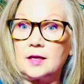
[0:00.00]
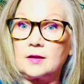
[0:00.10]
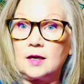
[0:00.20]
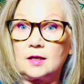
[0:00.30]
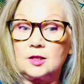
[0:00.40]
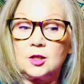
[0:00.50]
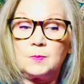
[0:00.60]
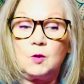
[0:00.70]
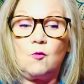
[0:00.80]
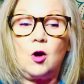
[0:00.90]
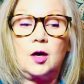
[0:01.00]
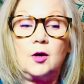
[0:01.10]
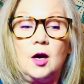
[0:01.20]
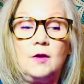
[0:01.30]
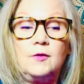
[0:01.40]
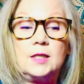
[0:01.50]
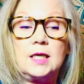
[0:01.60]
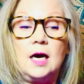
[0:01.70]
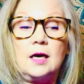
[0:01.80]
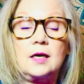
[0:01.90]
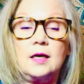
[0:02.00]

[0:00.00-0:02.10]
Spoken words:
That could just be water off a duck.